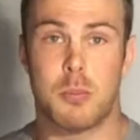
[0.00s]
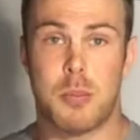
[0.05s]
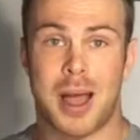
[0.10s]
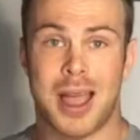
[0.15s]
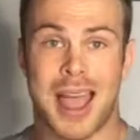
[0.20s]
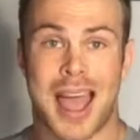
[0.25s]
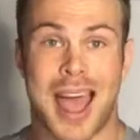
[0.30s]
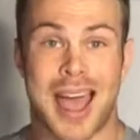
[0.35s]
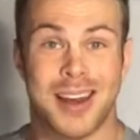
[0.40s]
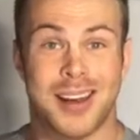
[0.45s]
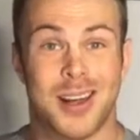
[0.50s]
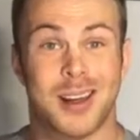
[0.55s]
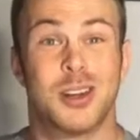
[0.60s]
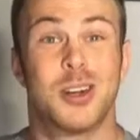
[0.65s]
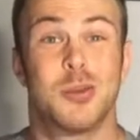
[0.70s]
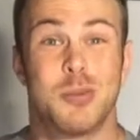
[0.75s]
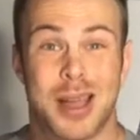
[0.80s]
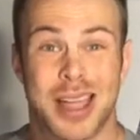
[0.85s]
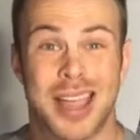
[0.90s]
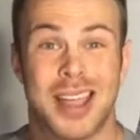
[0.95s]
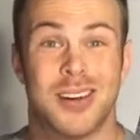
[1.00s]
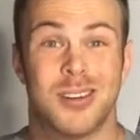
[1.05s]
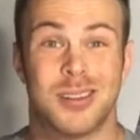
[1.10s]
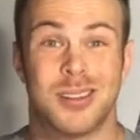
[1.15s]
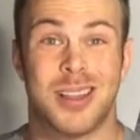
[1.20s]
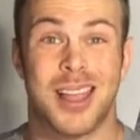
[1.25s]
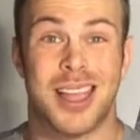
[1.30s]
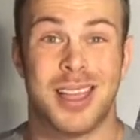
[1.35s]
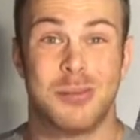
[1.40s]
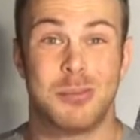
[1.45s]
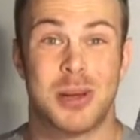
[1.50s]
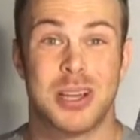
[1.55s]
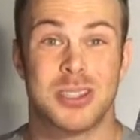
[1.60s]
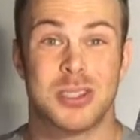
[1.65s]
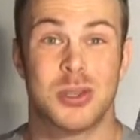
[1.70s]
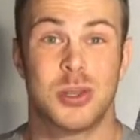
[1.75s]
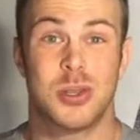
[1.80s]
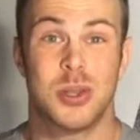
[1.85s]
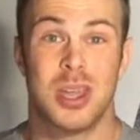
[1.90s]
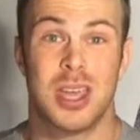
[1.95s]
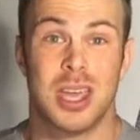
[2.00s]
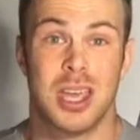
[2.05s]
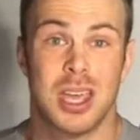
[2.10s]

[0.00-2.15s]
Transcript: My adductor, my inner leg muscle,